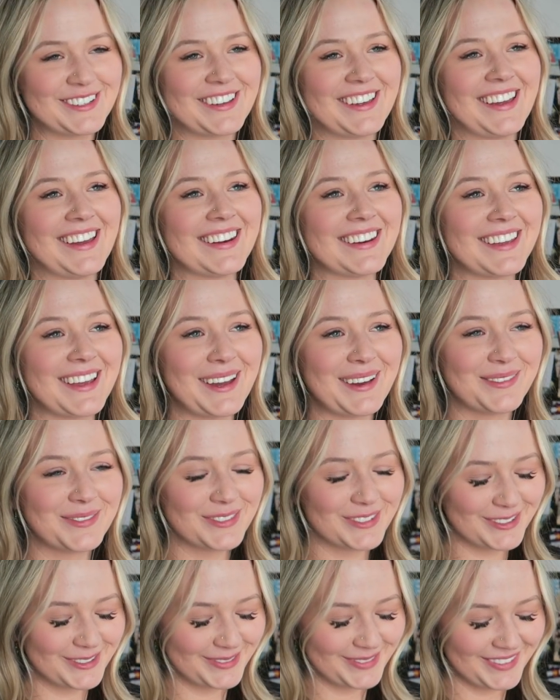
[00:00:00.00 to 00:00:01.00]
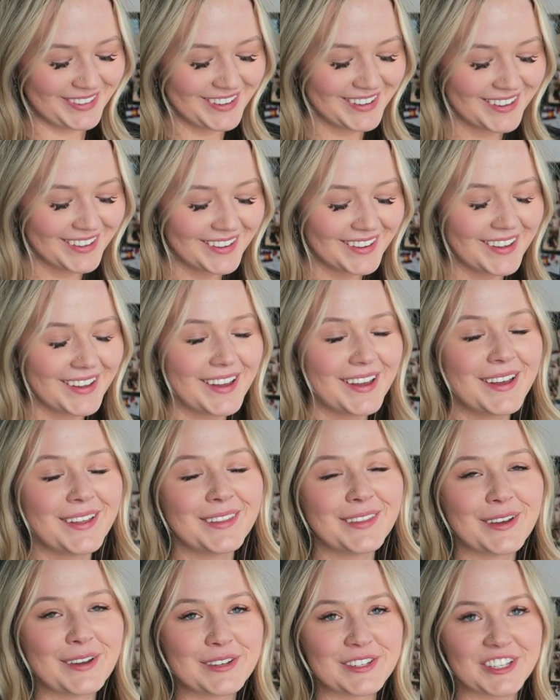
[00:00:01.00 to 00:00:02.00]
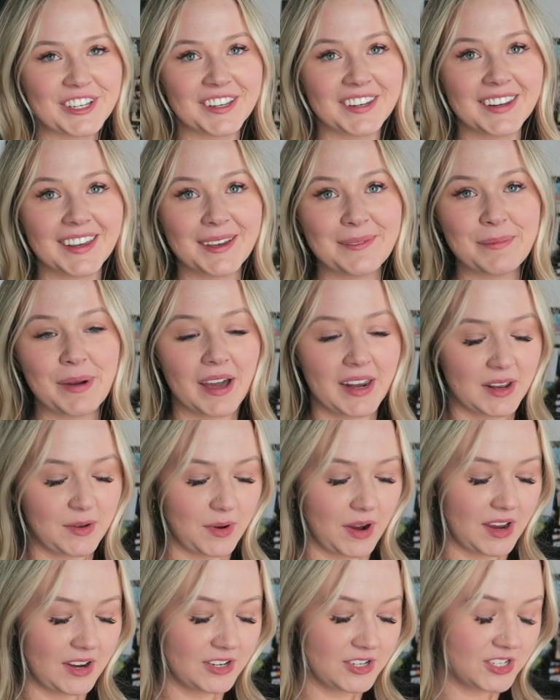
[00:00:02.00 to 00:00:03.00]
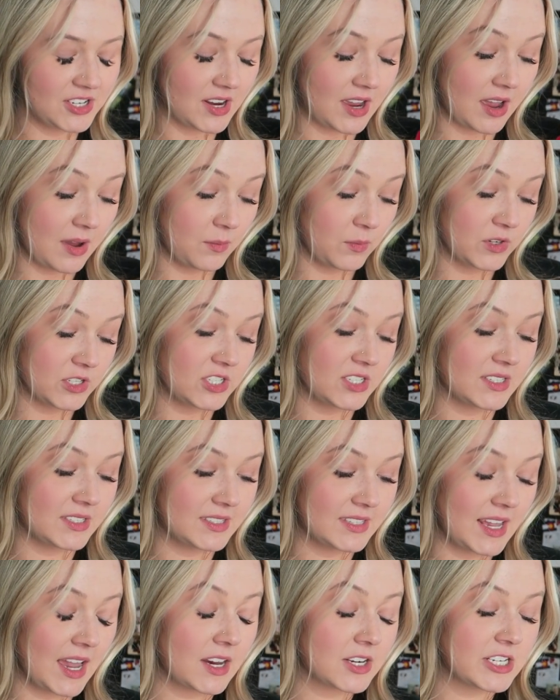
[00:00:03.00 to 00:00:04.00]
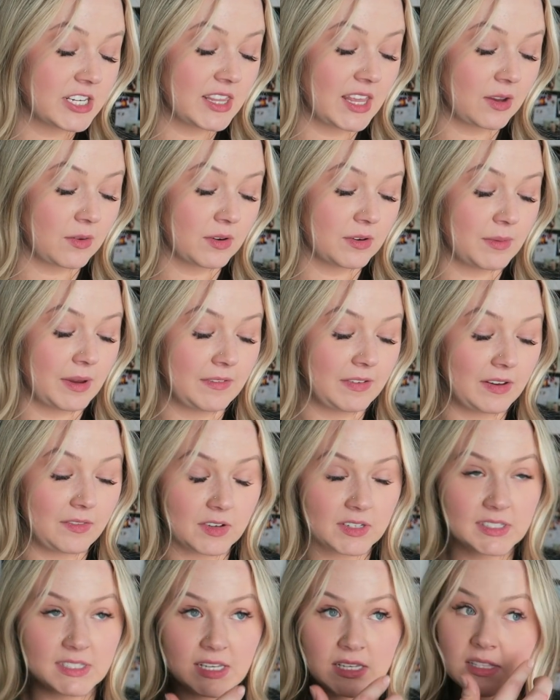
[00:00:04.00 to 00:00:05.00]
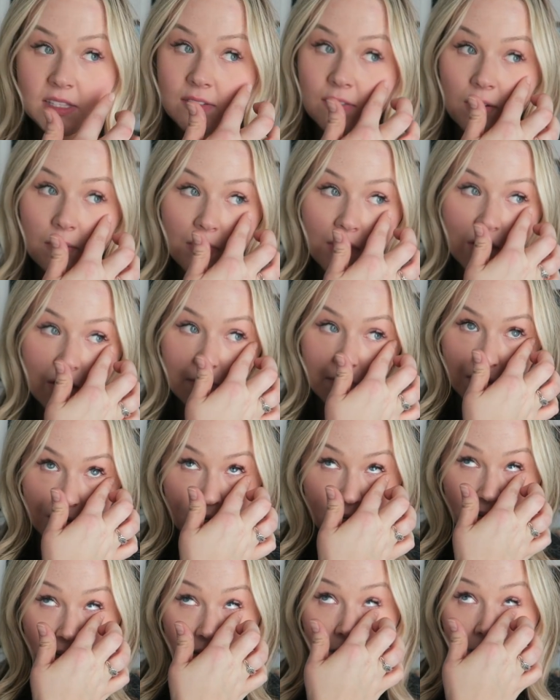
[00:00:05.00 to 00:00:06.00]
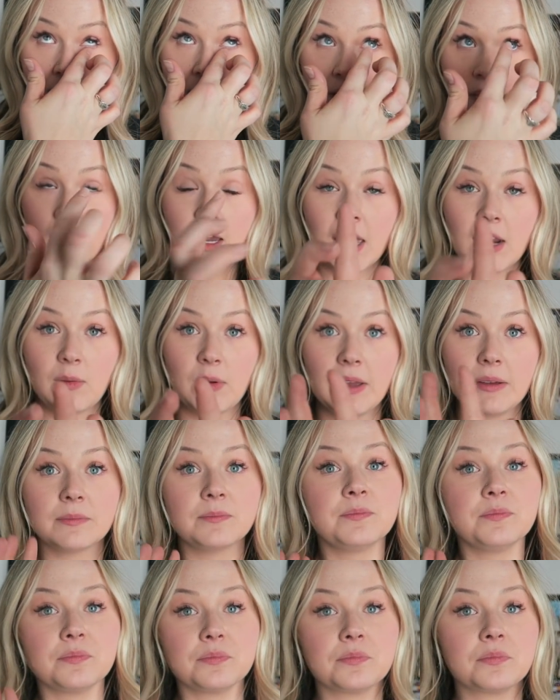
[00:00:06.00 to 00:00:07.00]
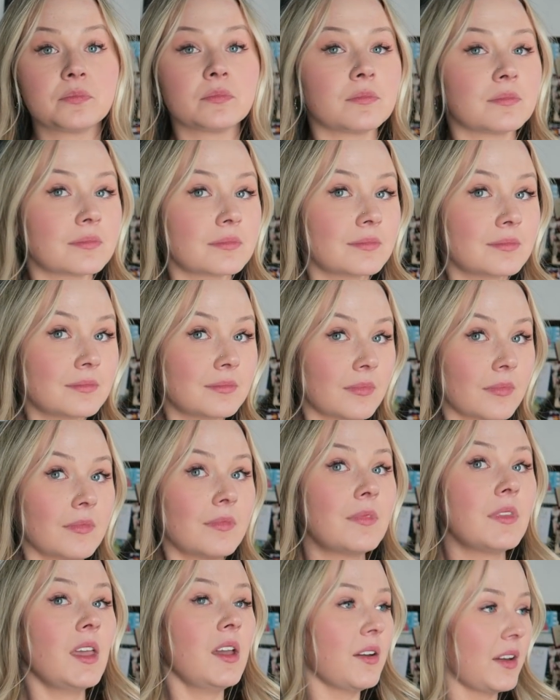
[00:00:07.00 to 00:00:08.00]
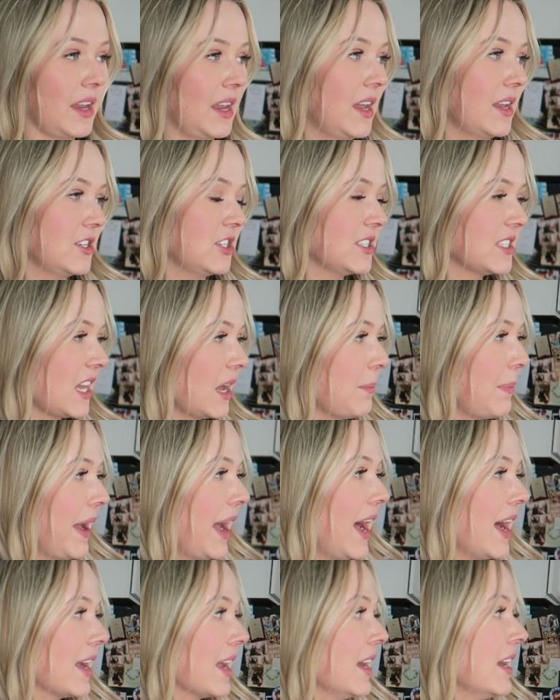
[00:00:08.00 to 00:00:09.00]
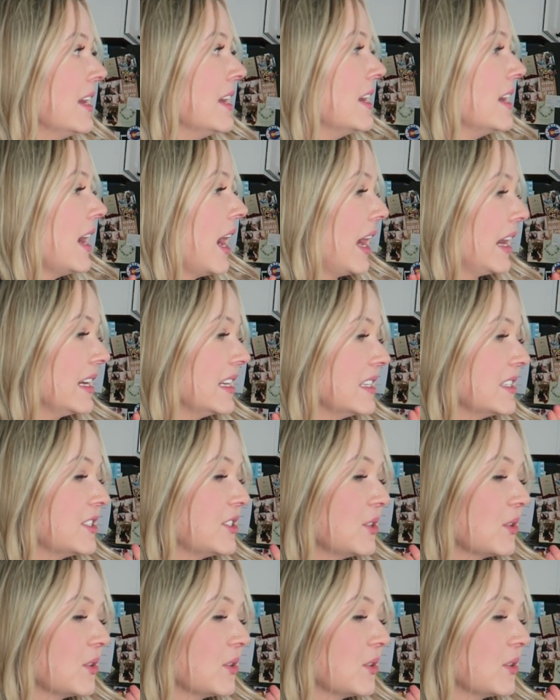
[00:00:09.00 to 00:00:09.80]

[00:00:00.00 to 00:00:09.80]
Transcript: candy apple lotion and body wash, which is actually like one of my favorite scents from there, but anyway. Okay, I just got back. I need